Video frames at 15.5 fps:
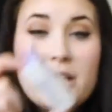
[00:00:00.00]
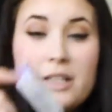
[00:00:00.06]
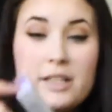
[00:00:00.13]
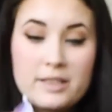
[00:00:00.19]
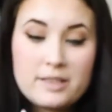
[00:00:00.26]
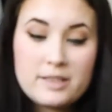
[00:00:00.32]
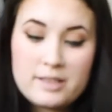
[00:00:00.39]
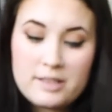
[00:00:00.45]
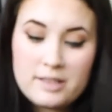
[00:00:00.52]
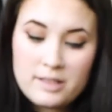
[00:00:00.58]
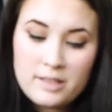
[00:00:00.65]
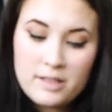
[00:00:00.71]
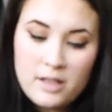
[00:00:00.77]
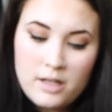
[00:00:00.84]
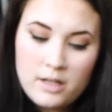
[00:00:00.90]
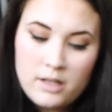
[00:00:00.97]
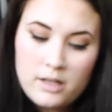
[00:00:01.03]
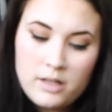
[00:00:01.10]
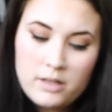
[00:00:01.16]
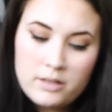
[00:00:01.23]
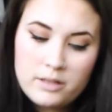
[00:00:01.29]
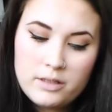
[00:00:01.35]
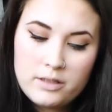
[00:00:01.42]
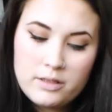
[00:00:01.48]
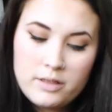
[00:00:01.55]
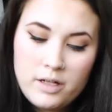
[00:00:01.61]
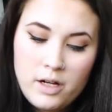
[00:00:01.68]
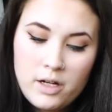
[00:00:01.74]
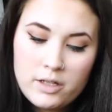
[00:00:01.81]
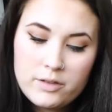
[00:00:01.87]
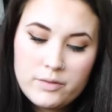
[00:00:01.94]
It's the
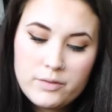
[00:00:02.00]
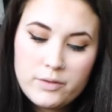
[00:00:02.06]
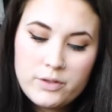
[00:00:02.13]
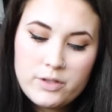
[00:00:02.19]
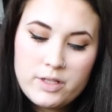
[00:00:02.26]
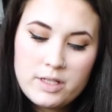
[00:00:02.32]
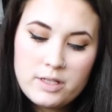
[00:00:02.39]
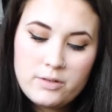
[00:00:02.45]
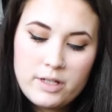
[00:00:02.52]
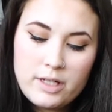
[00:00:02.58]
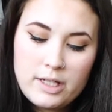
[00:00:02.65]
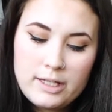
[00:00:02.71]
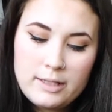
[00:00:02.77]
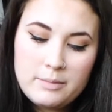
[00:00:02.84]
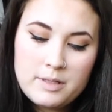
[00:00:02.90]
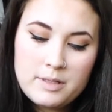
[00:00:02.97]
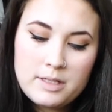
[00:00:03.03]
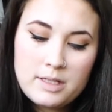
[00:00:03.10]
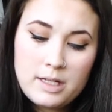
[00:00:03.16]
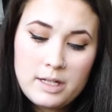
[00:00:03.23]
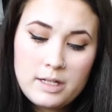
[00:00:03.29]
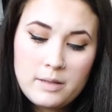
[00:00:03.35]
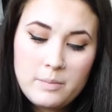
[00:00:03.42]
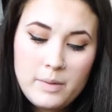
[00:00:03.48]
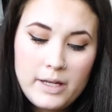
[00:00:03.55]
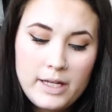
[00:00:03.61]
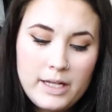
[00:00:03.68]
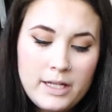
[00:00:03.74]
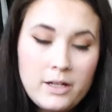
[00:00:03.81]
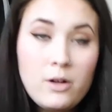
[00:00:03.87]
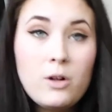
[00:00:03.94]
Heartful Silky Lipstick
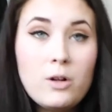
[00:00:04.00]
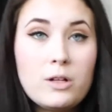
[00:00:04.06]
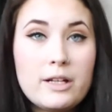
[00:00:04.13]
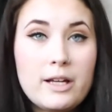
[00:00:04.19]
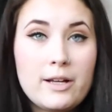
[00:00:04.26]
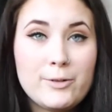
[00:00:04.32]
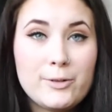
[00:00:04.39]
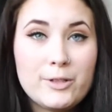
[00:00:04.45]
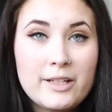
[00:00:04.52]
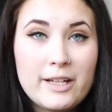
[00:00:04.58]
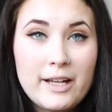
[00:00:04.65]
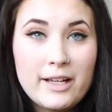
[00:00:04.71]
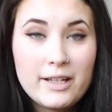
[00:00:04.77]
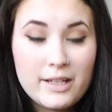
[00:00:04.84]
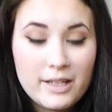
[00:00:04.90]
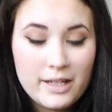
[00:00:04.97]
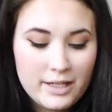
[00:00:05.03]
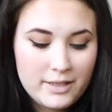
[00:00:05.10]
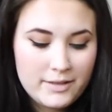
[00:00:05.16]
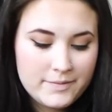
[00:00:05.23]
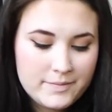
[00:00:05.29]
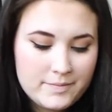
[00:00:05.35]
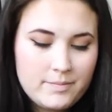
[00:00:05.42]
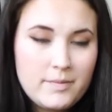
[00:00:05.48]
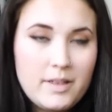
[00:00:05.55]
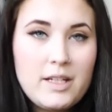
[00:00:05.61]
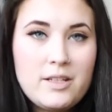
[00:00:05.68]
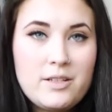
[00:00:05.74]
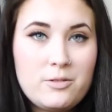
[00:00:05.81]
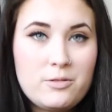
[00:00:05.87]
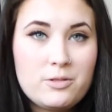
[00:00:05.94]
by Holika, and
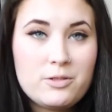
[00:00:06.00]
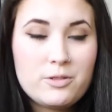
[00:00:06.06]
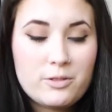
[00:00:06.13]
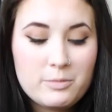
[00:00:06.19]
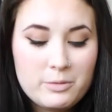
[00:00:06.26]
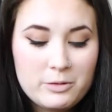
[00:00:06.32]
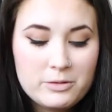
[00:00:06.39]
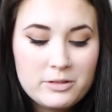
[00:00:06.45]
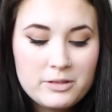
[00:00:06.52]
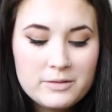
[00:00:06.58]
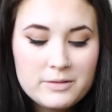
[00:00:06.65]
it's so adorable.